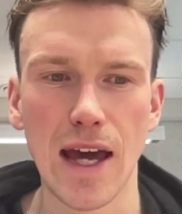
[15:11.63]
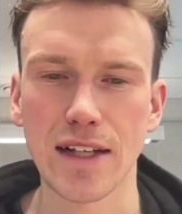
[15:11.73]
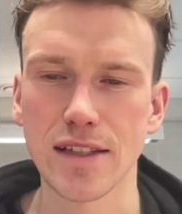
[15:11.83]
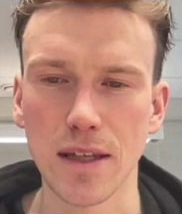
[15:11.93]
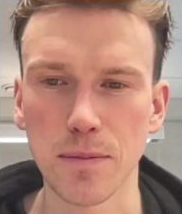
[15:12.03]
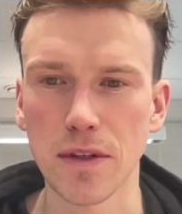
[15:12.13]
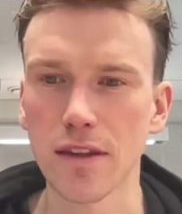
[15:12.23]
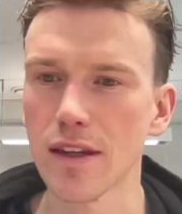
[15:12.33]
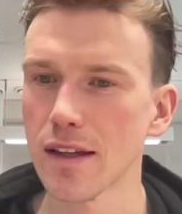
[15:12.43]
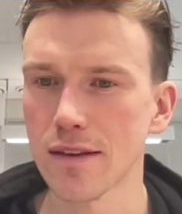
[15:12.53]

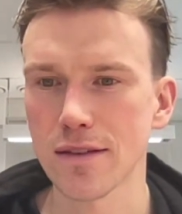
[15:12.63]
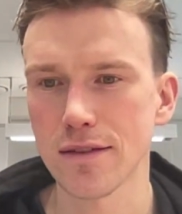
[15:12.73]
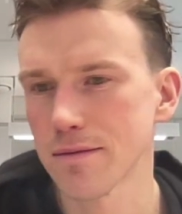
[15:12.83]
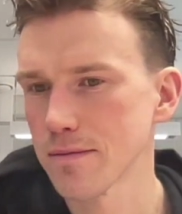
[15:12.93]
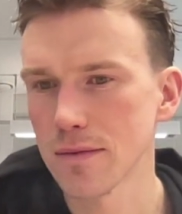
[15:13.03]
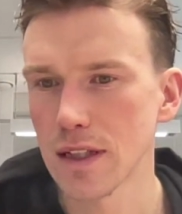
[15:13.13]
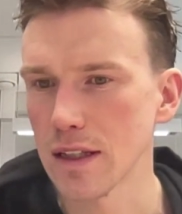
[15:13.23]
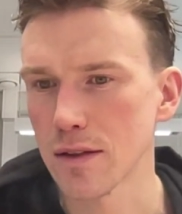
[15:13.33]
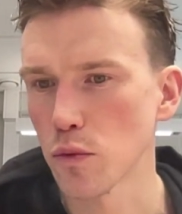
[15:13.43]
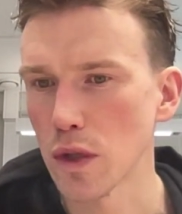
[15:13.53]
accepted that
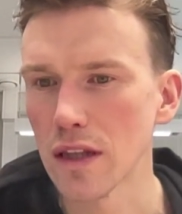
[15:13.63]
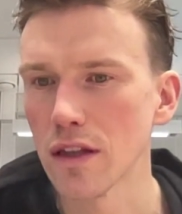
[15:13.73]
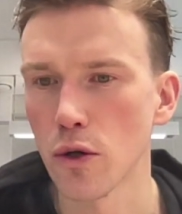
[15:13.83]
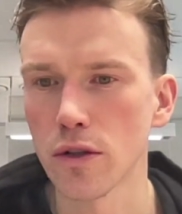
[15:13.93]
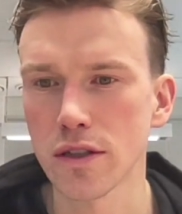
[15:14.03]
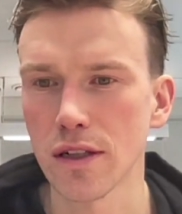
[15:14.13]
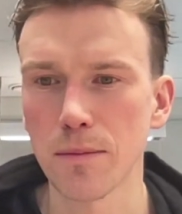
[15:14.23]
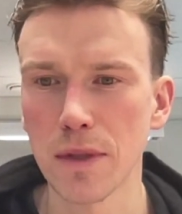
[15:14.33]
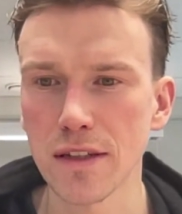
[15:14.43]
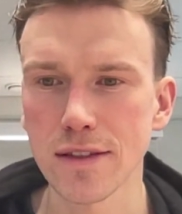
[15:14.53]
it will hurt a
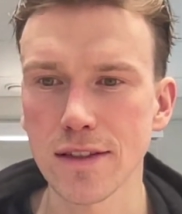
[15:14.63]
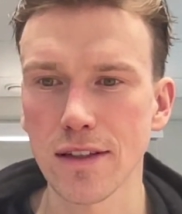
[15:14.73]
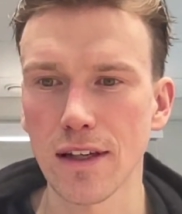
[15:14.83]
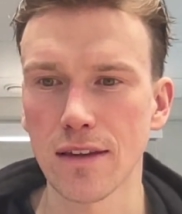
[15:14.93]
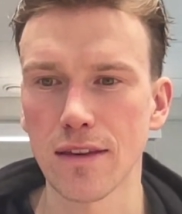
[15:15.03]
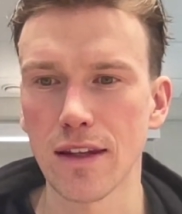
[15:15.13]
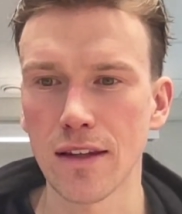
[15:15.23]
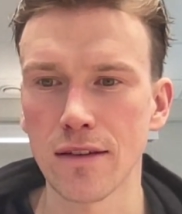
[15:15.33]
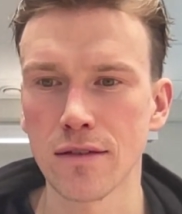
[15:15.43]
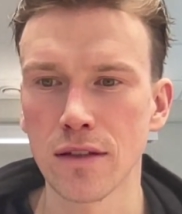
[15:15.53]
bit and
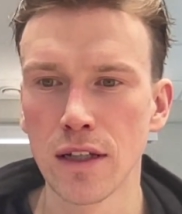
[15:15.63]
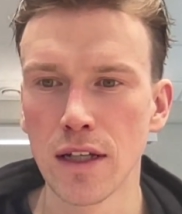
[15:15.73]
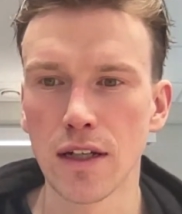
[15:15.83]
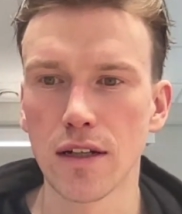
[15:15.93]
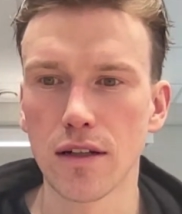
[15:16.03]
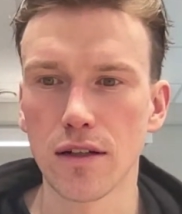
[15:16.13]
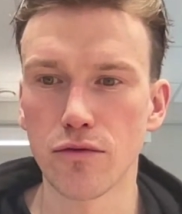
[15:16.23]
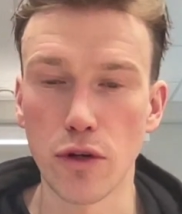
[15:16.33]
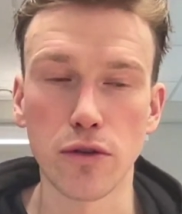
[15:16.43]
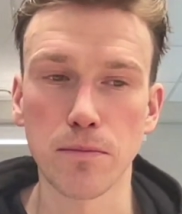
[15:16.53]
then
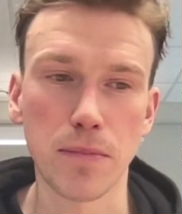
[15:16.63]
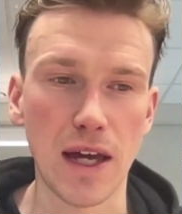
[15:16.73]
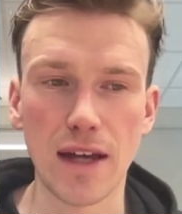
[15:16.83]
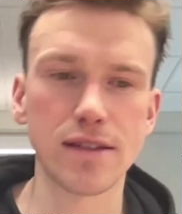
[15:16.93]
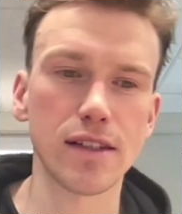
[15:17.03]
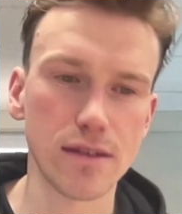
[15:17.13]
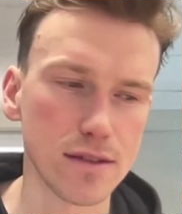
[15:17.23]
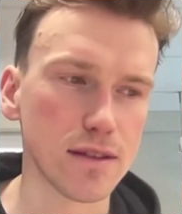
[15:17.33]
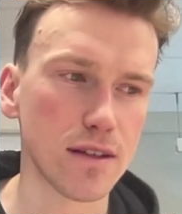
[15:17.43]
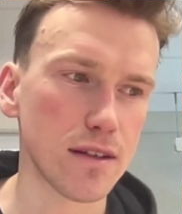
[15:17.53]
run past it.
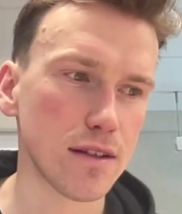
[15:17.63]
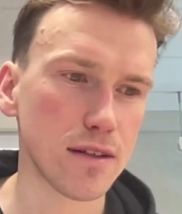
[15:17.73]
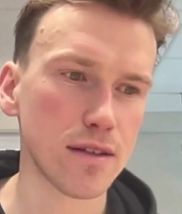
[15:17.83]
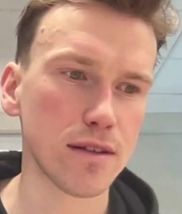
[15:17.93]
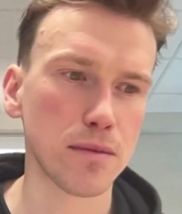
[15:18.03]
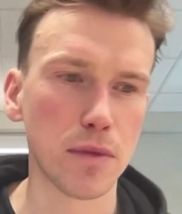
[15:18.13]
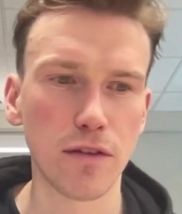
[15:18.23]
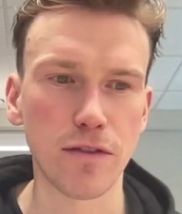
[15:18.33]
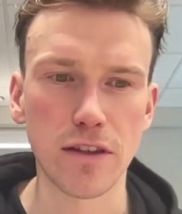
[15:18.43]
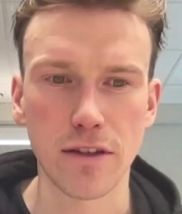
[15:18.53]
My
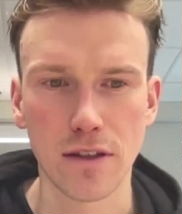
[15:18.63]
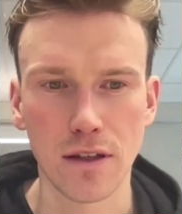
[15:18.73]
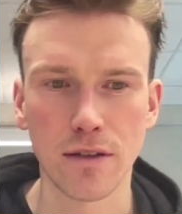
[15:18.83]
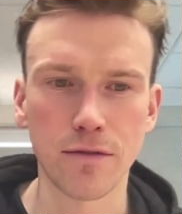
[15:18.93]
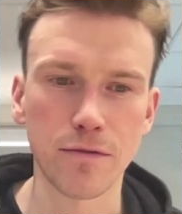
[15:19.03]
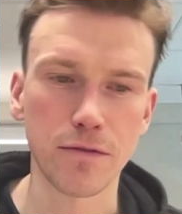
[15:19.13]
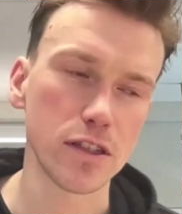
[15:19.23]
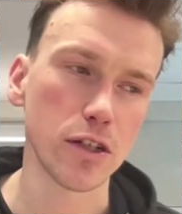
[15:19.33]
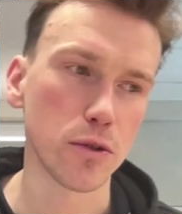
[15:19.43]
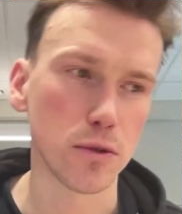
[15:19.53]

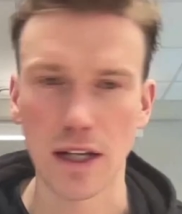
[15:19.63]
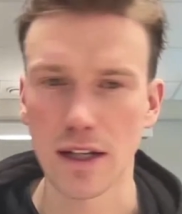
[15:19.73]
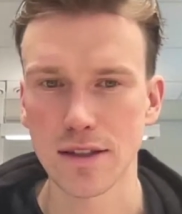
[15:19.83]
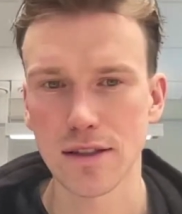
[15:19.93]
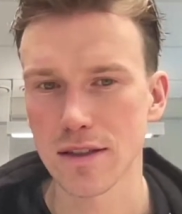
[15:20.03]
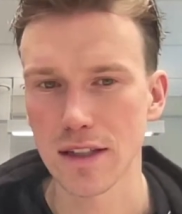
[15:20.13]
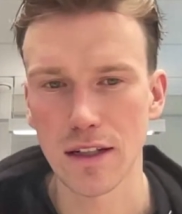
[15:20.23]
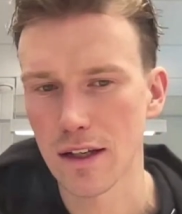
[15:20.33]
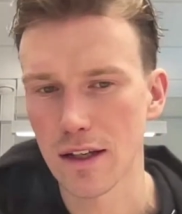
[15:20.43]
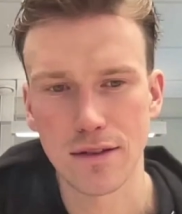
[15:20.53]
physio has
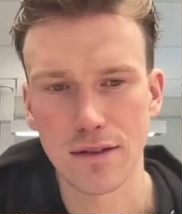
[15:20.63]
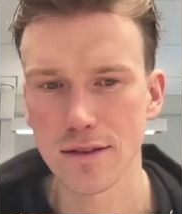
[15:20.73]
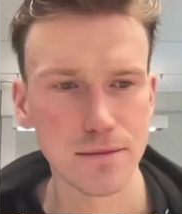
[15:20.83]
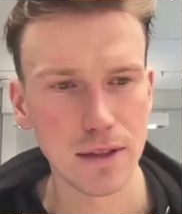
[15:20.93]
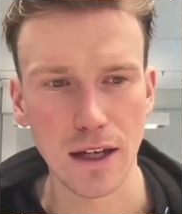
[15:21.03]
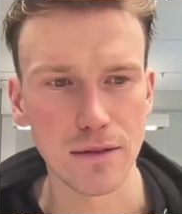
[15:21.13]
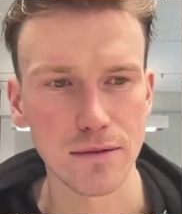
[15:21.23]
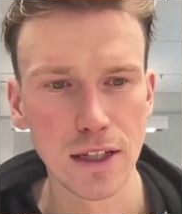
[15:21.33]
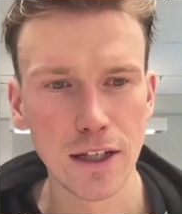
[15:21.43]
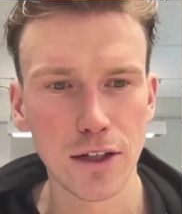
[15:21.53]
said that, yeah,
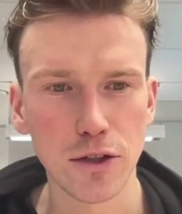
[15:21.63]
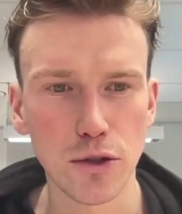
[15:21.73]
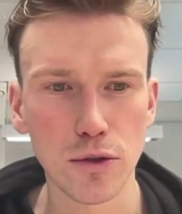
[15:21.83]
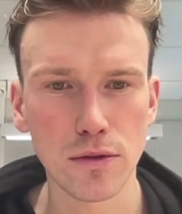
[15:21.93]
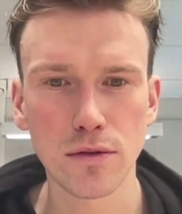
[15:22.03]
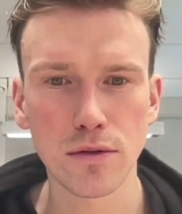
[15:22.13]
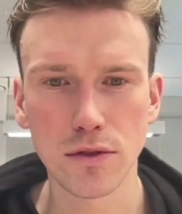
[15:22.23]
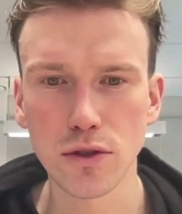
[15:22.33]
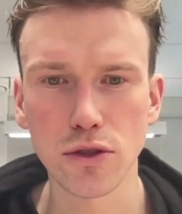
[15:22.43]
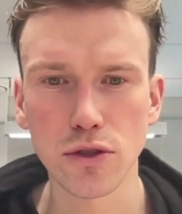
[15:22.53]

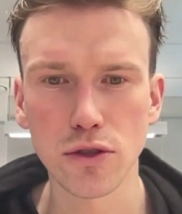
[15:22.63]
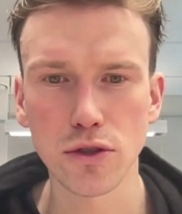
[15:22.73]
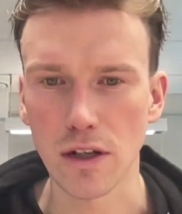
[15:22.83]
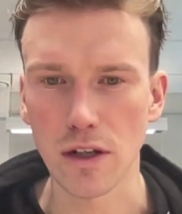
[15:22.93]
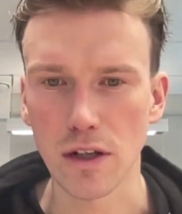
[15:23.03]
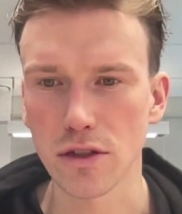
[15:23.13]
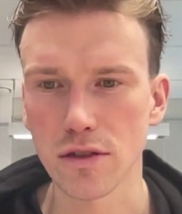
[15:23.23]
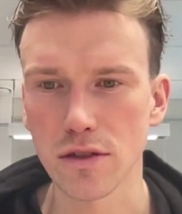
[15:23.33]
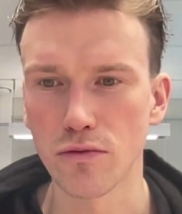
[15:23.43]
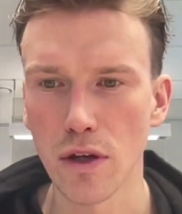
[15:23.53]
you should try to
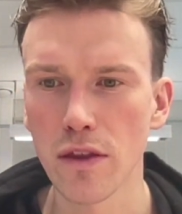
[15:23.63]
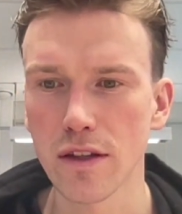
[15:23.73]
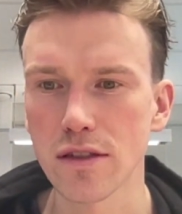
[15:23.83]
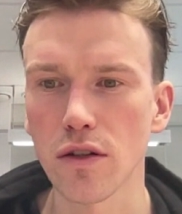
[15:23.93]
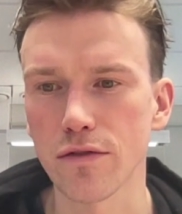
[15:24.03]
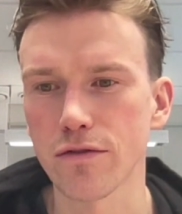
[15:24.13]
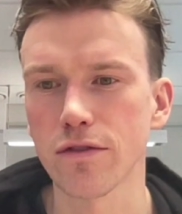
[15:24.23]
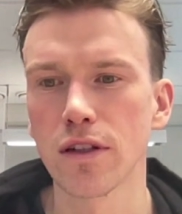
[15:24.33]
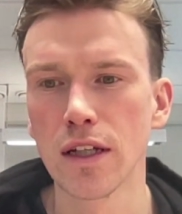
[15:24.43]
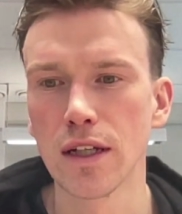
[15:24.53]
just run this
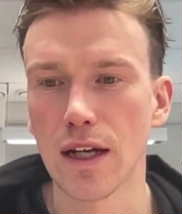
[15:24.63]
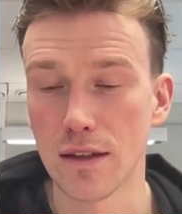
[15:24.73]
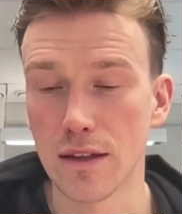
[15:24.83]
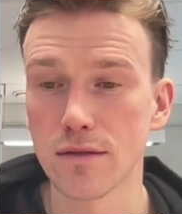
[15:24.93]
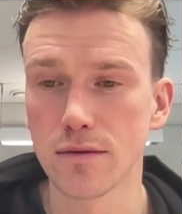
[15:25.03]
off, and